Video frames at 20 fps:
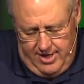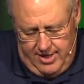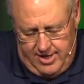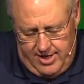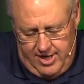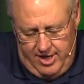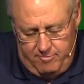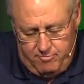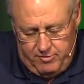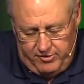
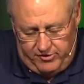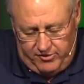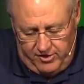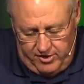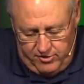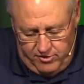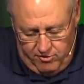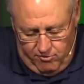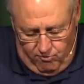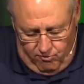Keep us
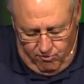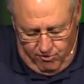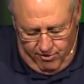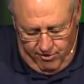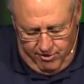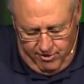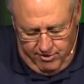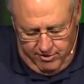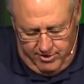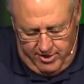in your
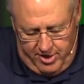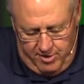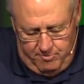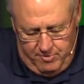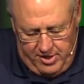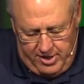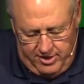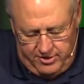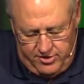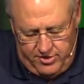word,
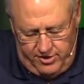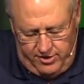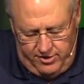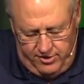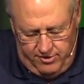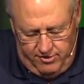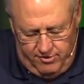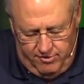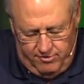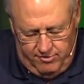committed to
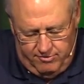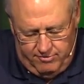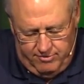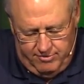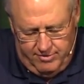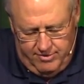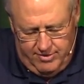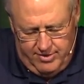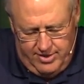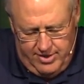you,
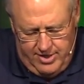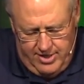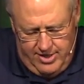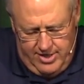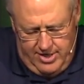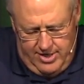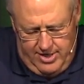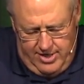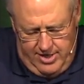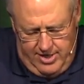
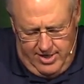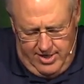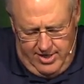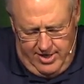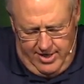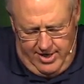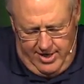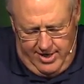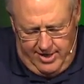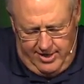
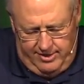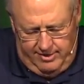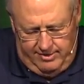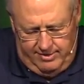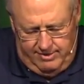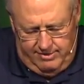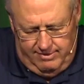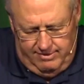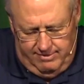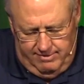and
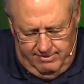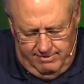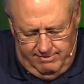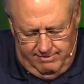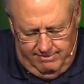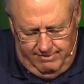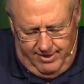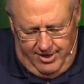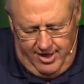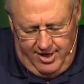
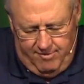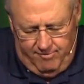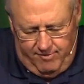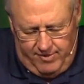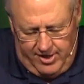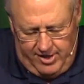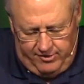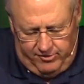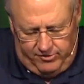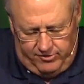give
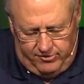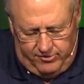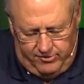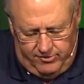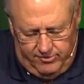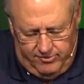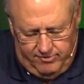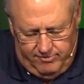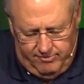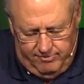
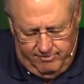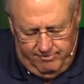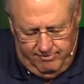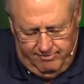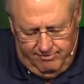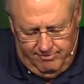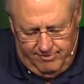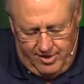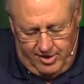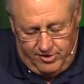us
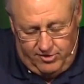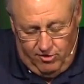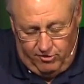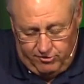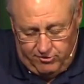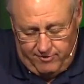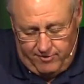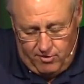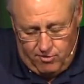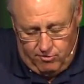a
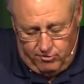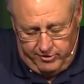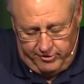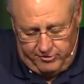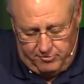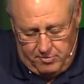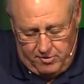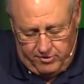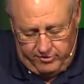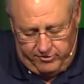dose of your Holy
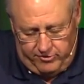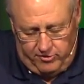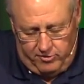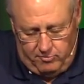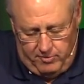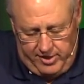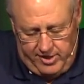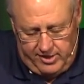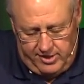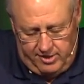Spirit so that
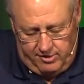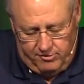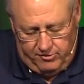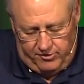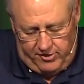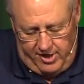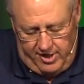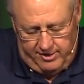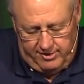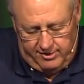we can
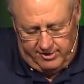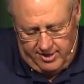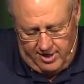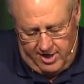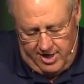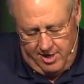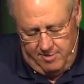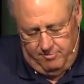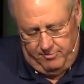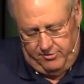understand the
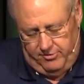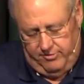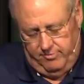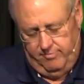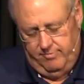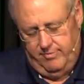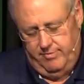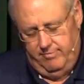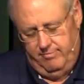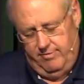times
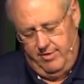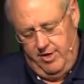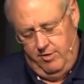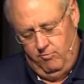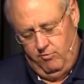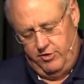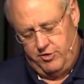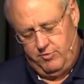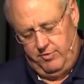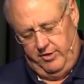in
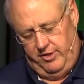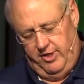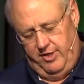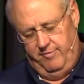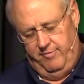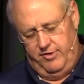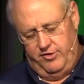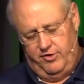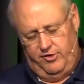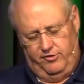which we live.
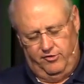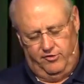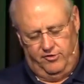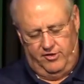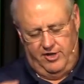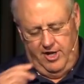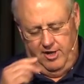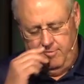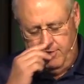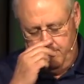In Jesus'
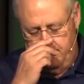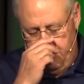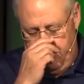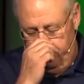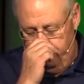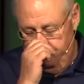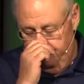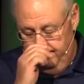name, amen.